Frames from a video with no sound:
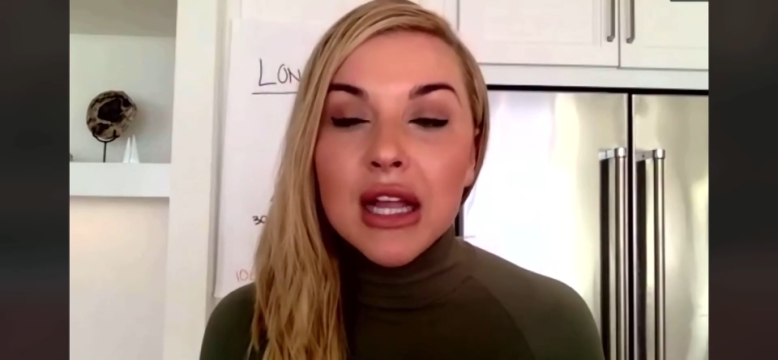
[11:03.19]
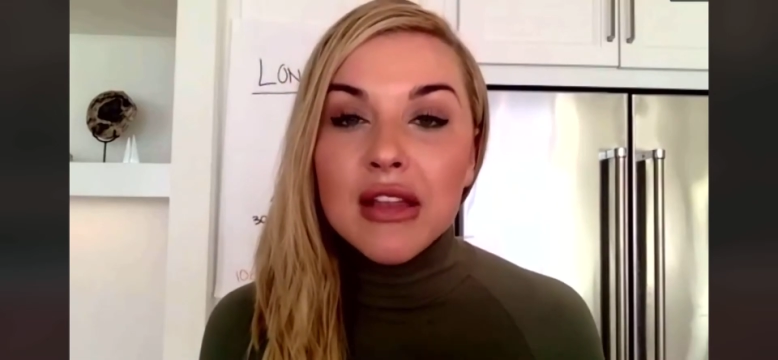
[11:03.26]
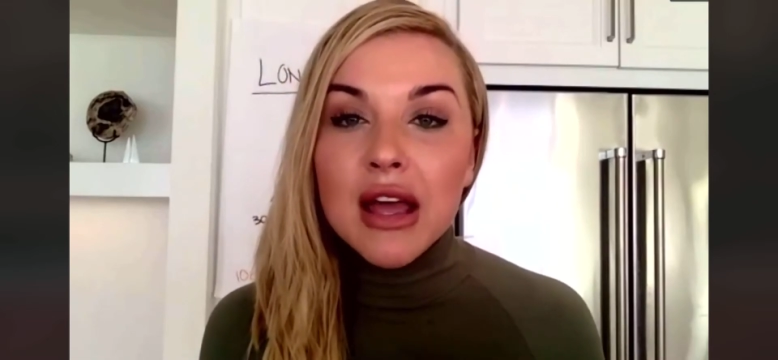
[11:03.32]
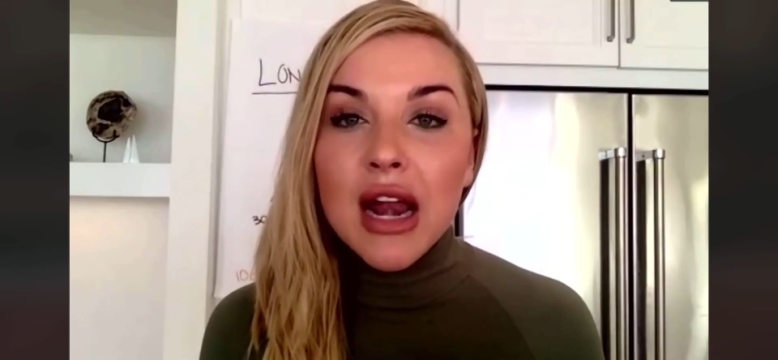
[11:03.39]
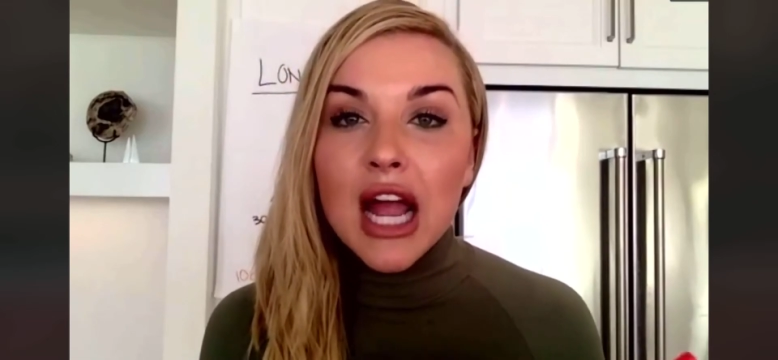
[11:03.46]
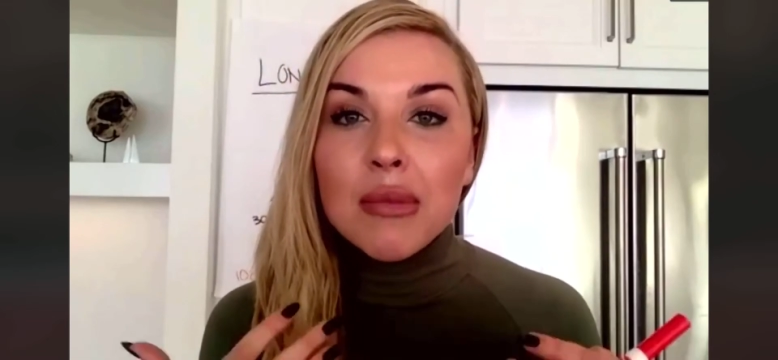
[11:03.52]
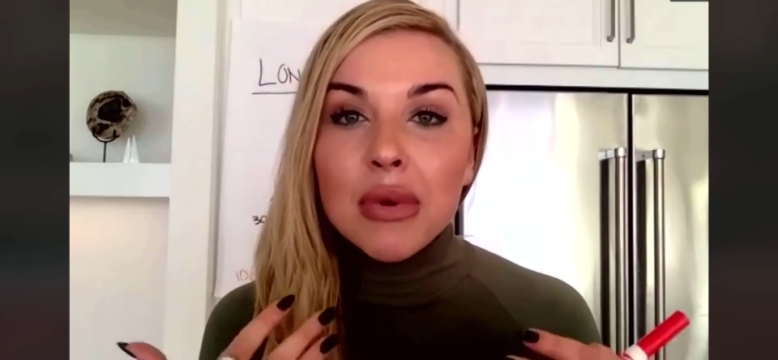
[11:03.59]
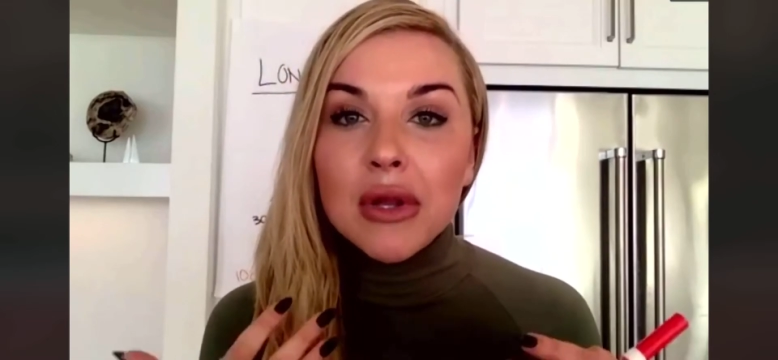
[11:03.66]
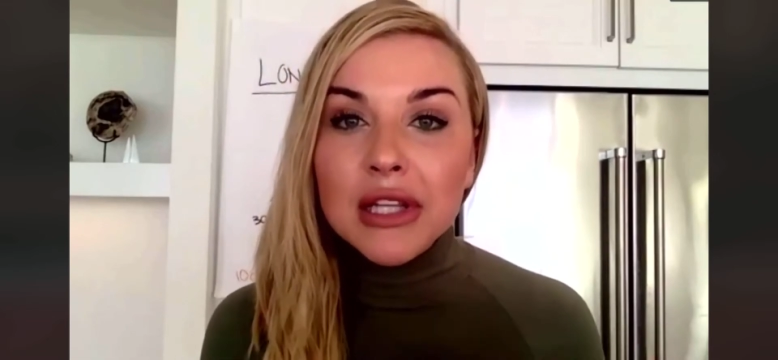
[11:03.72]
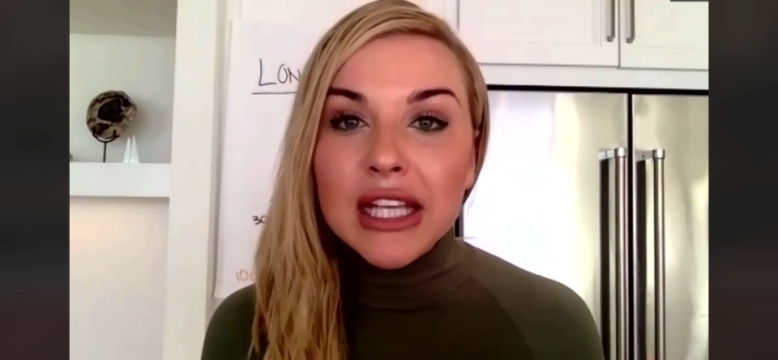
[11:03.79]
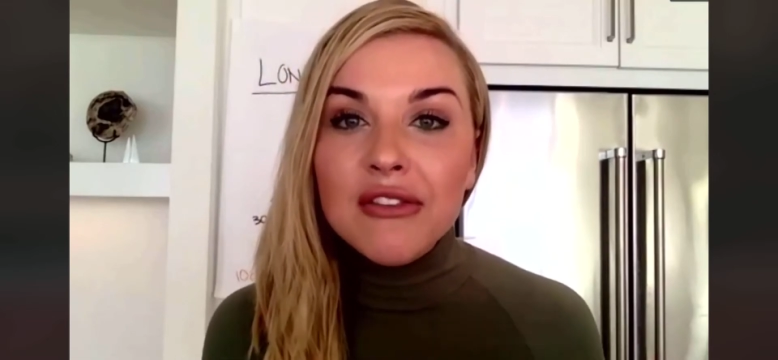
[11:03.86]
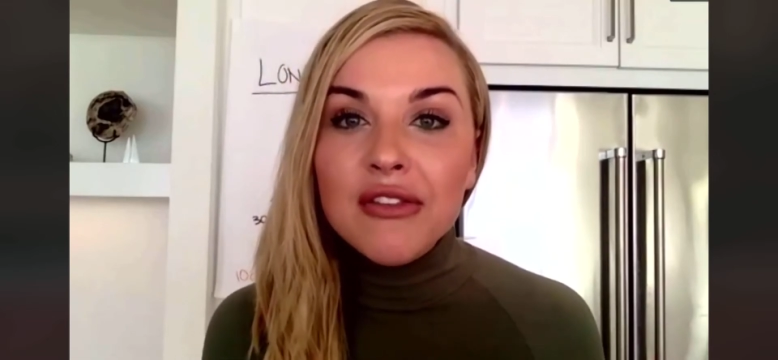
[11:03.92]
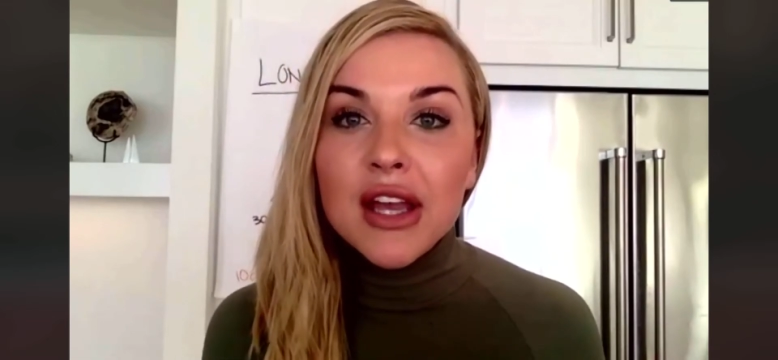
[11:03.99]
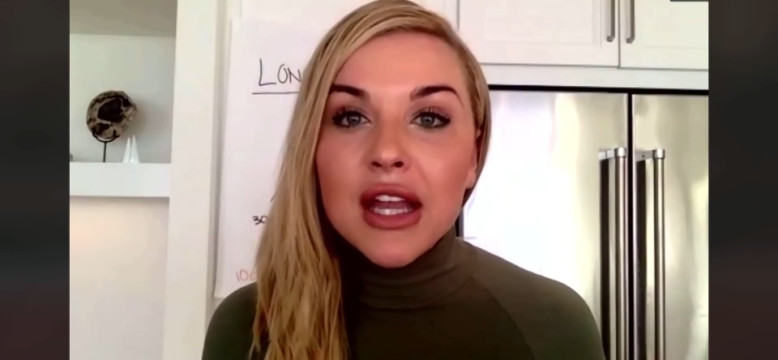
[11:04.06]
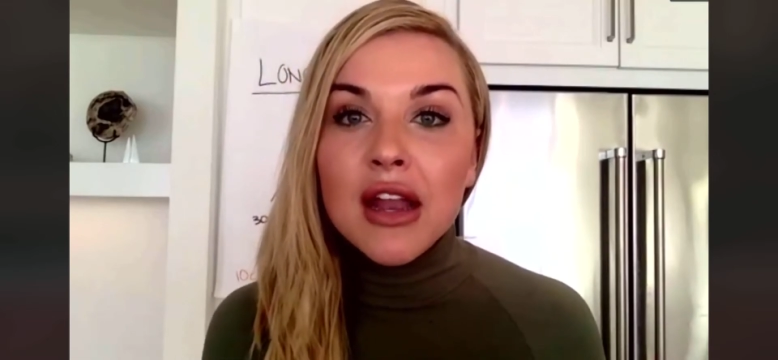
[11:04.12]
that I
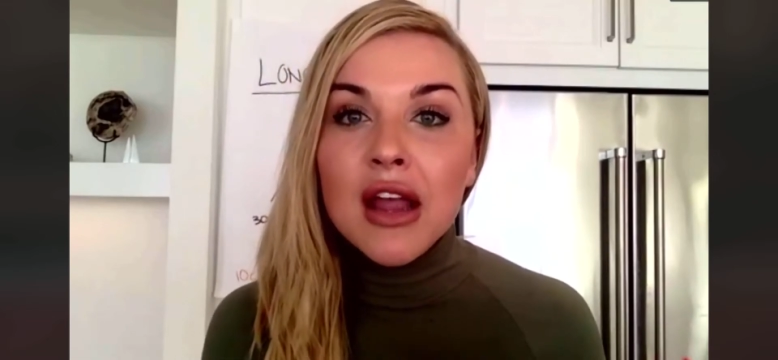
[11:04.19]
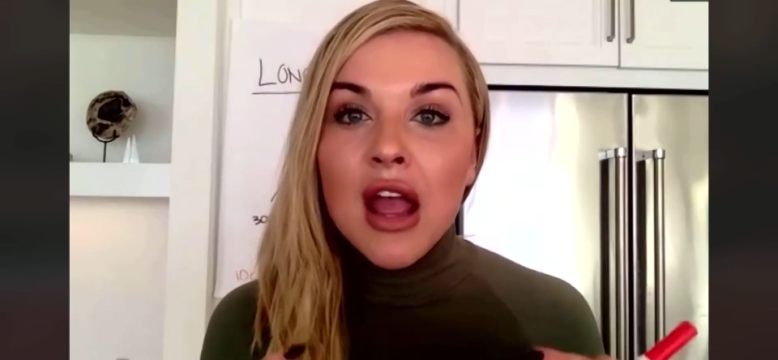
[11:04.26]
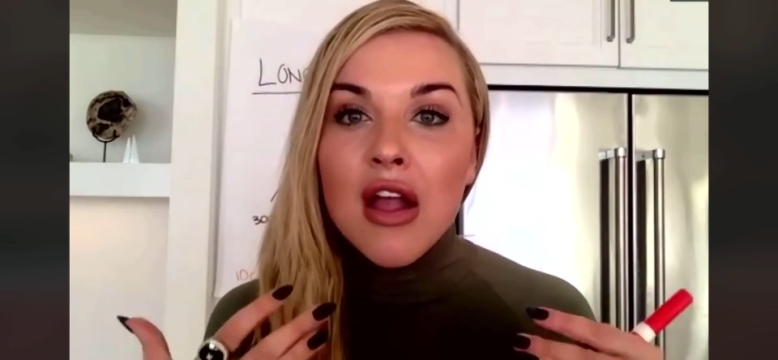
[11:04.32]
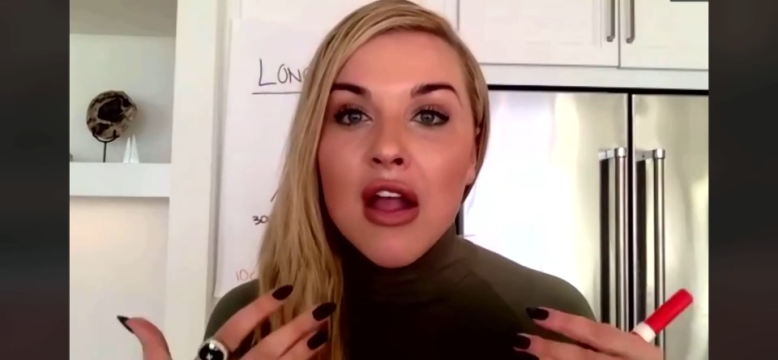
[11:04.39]
believe in,